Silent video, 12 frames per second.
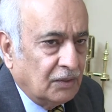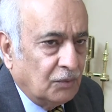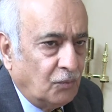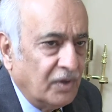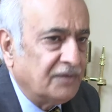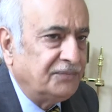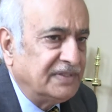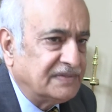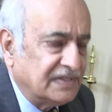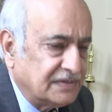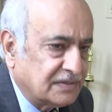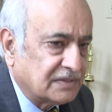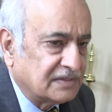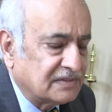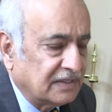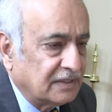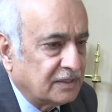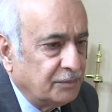One of the sisters
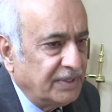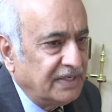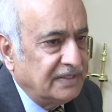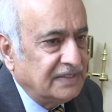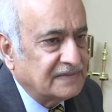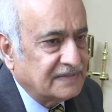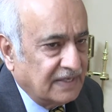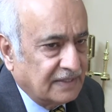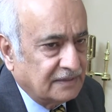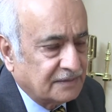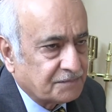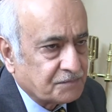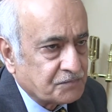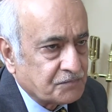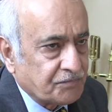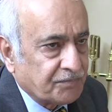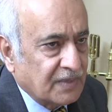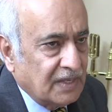in the community said
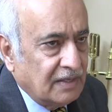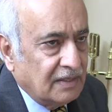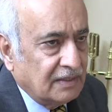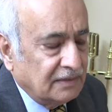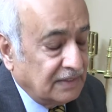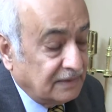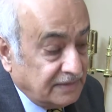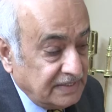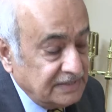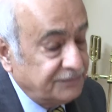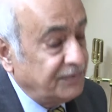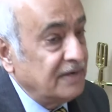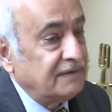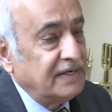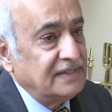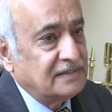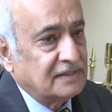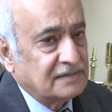that these
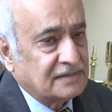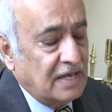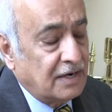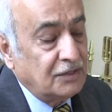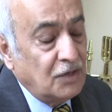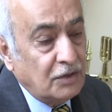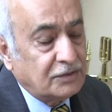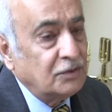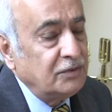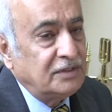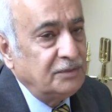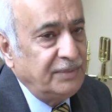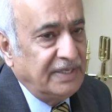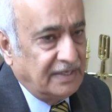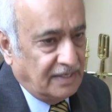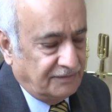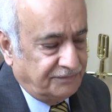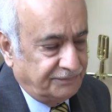fundraisers are not going to be
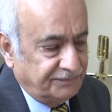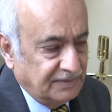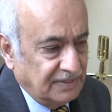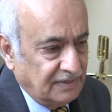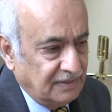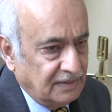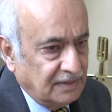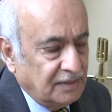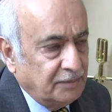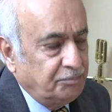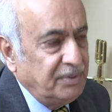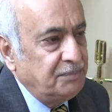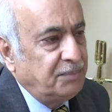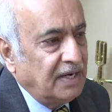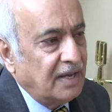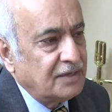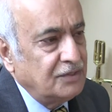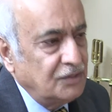enough. People
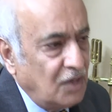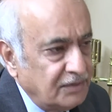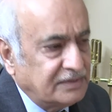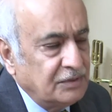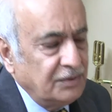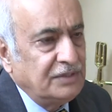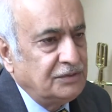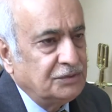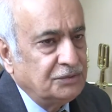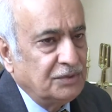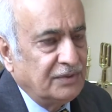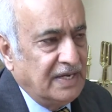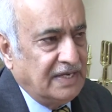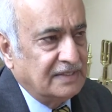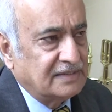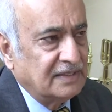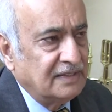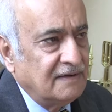are not going to
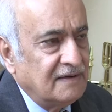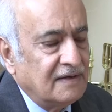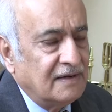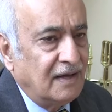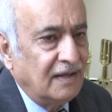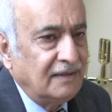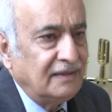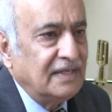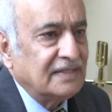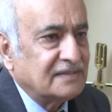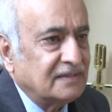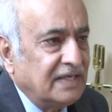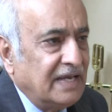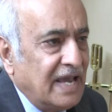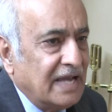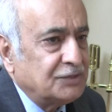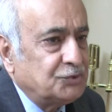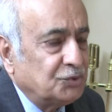donate unless they
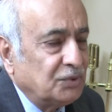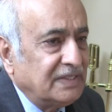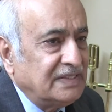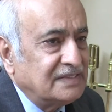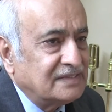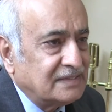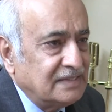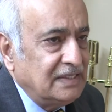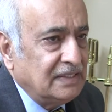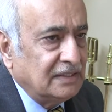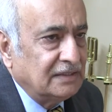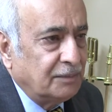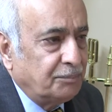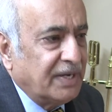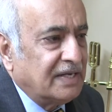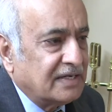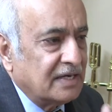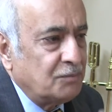actually see the
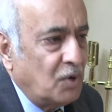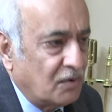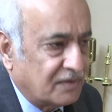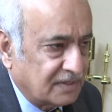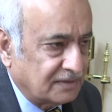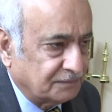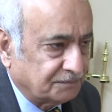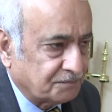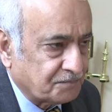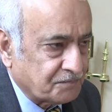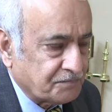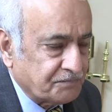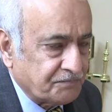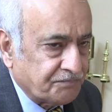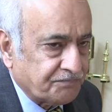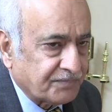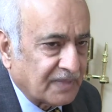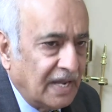brick and mortar.
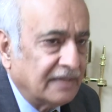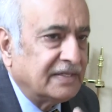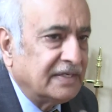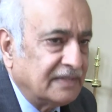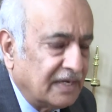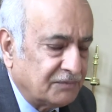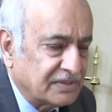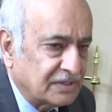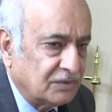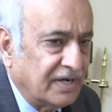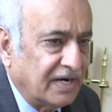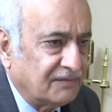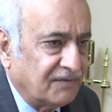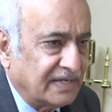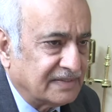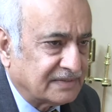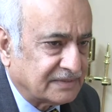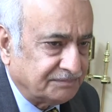I think that was a
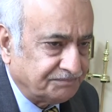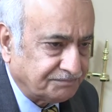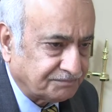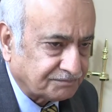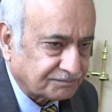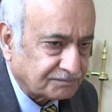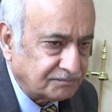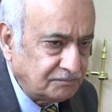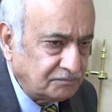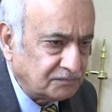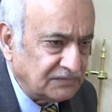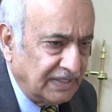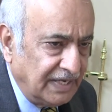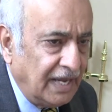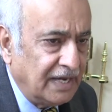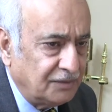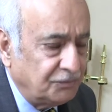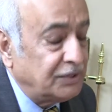advice.
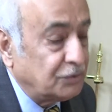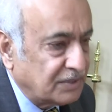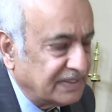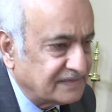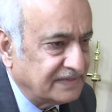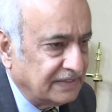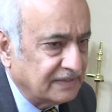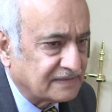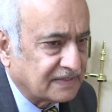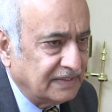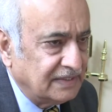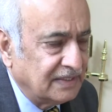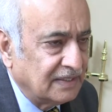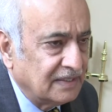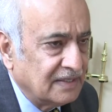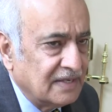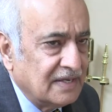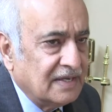And we took it seriously,
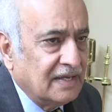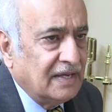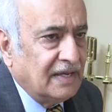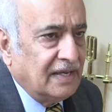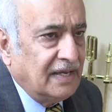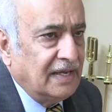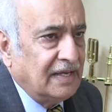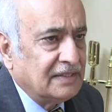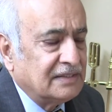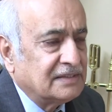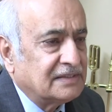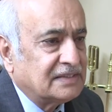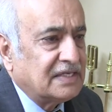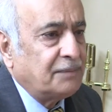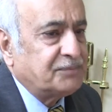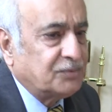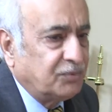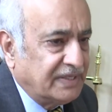and
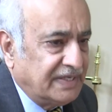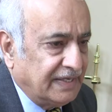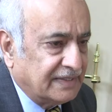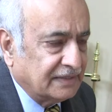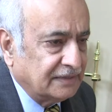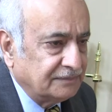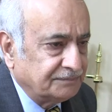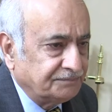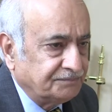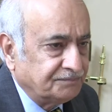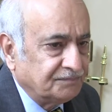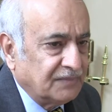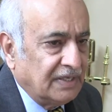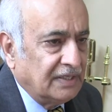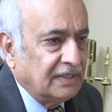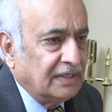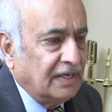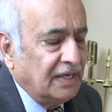steps were taken,
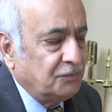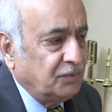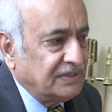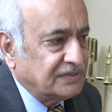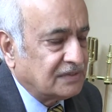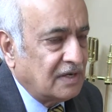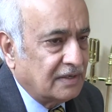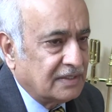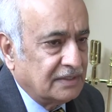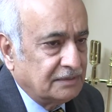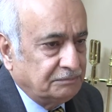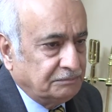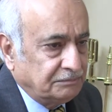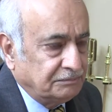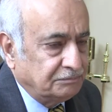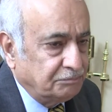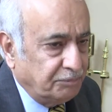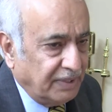and we started
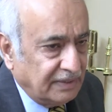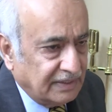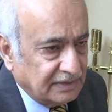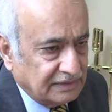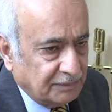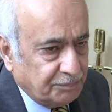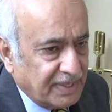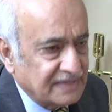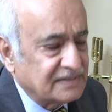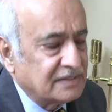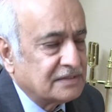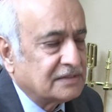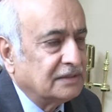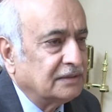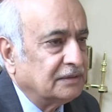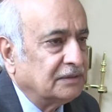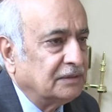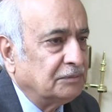building the present
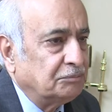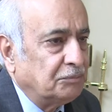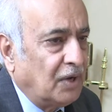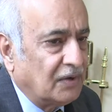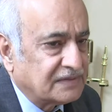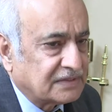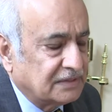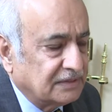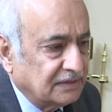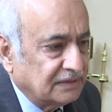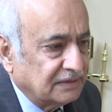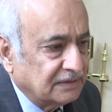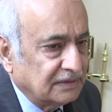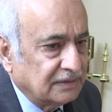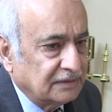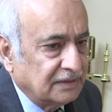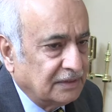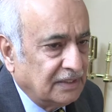mosque, uh,
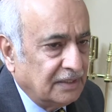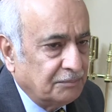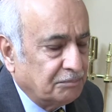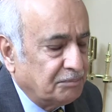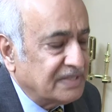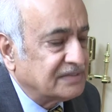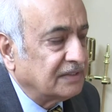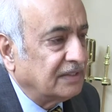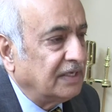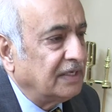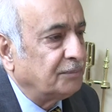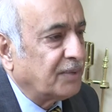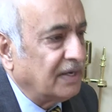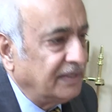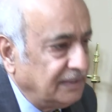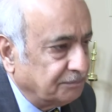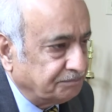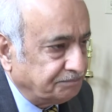the Masjid
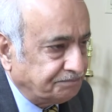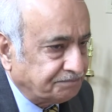Ibrahim.